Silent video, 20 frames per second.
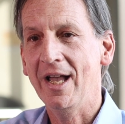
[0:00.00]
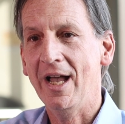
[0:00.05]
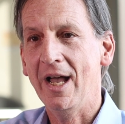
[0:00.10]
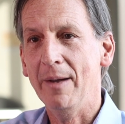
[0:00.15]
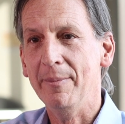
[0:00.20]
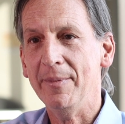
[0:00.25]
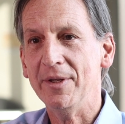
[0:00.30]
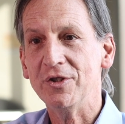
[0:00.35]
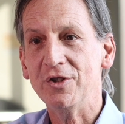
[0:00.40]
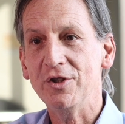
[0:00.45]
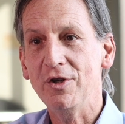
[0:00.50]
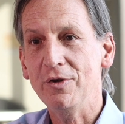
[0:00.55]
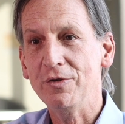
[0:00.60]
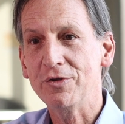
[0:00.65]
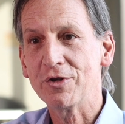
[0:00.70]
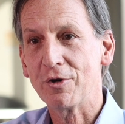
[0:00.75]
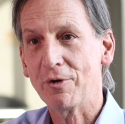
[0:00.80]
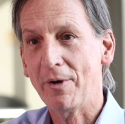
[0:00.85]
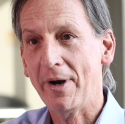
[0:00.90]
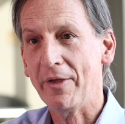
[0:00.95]
It's
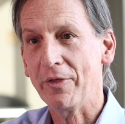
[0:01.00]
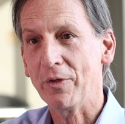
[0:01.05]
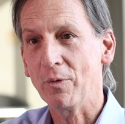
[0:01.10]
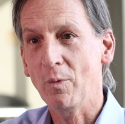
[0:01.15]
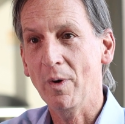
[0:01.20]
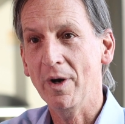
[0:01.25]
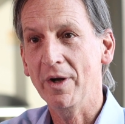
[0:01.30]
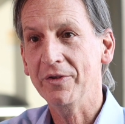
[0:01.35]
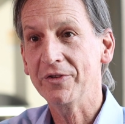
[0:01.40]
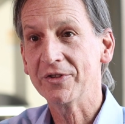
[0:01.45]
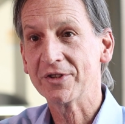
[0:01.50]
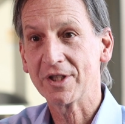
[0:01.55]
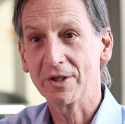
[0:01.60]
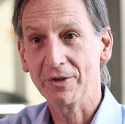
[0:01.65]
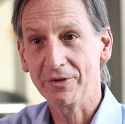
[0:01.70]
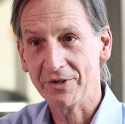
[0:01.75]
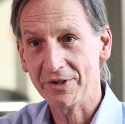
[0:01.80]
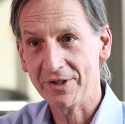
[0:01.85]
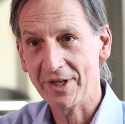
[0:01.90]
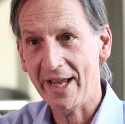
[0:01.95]
used throughout the world
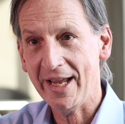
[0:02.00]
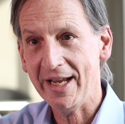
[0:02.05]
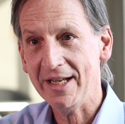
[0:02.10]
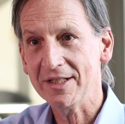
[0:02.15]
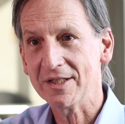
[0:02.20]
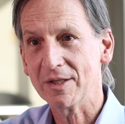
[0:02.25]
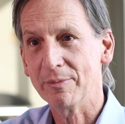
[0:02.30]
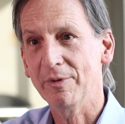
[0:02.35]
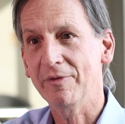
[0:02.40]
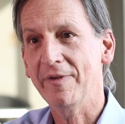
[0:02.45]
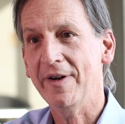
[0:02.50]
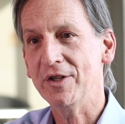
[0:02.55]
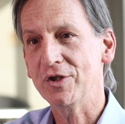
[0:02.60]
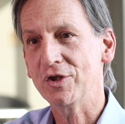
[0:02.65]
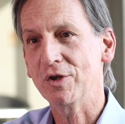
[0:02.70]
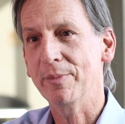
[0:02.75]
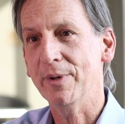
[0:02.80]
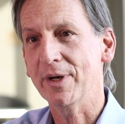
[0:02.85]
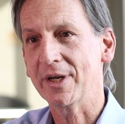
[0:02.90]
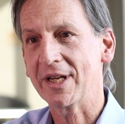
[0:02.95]
still today to prevent
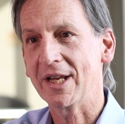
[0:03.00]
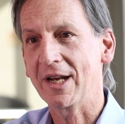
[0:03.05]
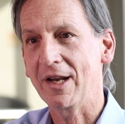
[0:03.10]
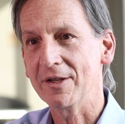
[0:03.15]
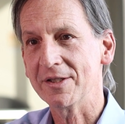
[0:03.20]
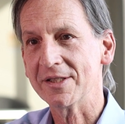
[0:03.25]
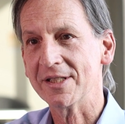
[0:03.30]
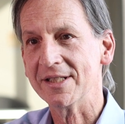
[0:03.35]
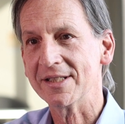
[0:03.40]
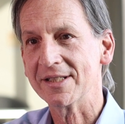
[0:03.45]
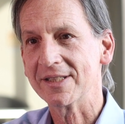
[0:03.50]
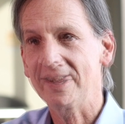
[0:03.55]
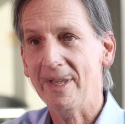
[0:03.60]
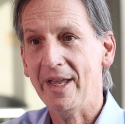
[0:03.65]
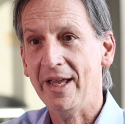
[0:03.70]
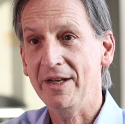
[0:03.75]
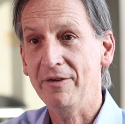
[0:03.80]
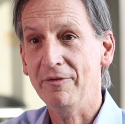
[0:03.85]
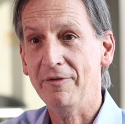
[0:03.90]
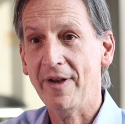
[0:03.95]
tuberculosis,
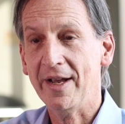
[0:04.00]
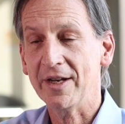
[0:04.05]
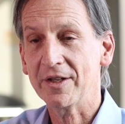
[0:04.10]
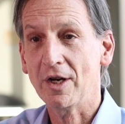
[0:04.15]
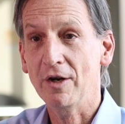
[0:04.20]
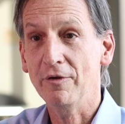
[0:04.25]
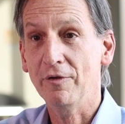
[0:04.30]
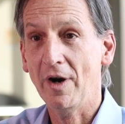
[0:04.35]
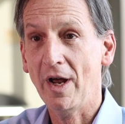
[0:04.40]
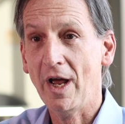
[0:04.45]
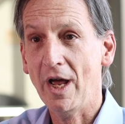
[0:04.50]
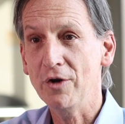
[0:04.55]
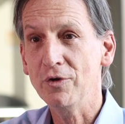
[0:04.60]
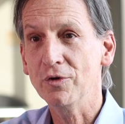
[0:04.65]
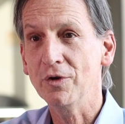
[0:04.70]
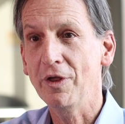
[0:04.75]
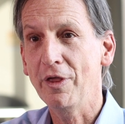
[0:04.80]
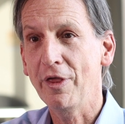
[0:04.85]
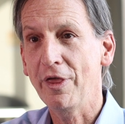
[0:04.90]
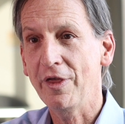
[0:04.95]
and in fact over
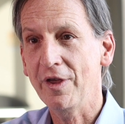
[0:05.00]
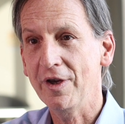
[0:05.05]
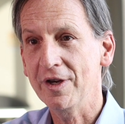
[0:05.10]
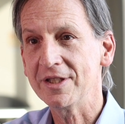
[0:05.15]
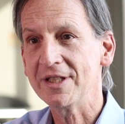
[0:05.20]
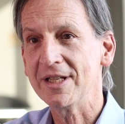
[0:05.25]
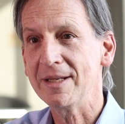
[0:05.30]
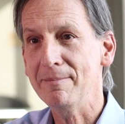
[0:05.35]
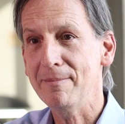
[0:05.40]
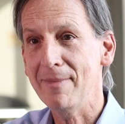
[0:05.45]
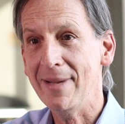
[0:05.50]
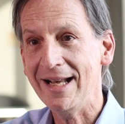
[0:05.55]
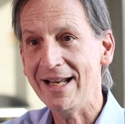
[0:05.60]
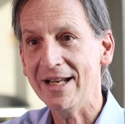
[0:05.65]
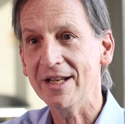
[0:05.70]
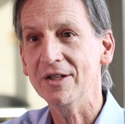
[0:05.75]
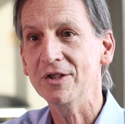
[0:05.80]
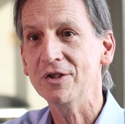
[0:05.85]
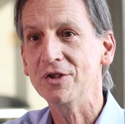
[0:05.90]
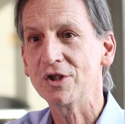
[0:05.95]
130
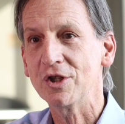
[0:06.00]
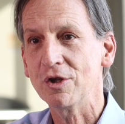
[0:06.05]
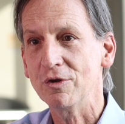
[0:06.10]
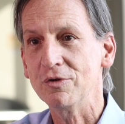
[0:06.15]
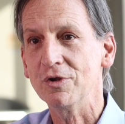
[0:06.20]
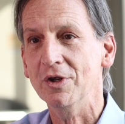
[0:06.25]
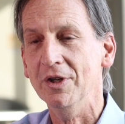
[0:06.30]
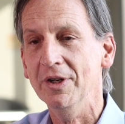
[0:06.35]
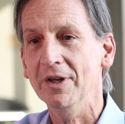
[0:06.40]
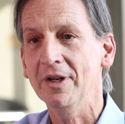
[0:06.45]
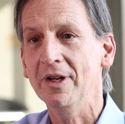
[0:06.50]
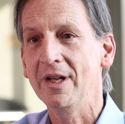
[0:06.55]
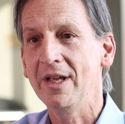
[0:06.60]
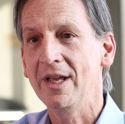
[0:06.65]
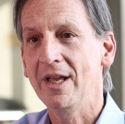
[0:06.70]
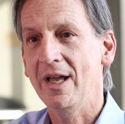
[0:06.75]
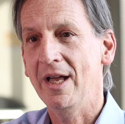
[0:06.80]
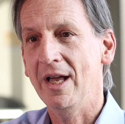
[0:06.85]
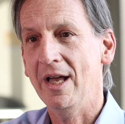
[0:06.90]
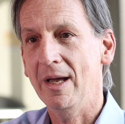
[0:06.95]
million children
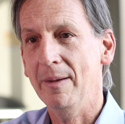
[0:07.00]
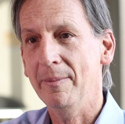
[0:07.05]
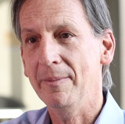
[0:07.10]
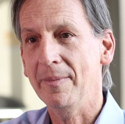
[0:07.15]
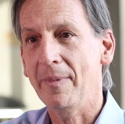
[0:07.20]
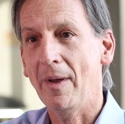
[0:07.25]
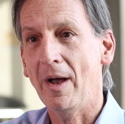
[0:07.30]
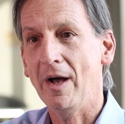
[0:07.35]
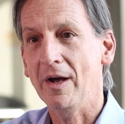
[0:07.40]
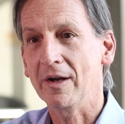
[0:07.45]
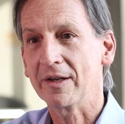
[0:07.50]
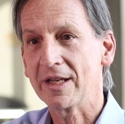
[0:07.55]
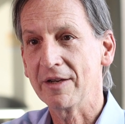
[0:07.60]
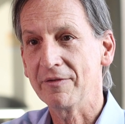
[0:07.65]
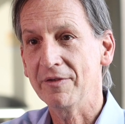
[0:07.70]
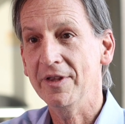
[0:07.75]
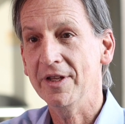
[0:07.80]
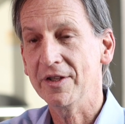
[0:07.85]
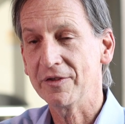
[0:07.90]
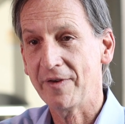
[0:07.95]
are
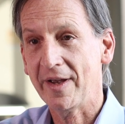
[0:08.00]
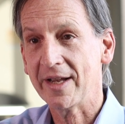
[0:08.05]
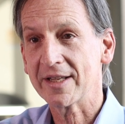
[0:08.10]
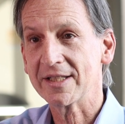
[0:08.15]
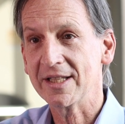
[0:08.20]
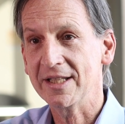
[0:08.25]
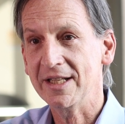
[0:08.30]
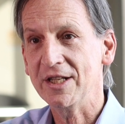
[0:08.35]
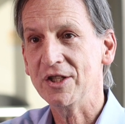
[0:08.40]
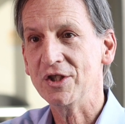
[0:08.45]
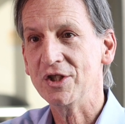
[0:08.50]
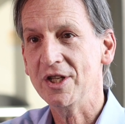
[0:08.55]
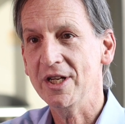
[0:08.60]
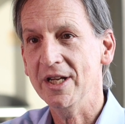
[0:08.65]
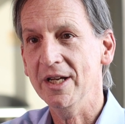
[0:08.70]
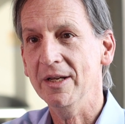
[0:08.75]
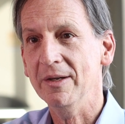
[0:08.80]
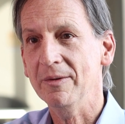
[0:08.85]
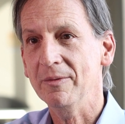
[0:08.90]
given this vaccine each year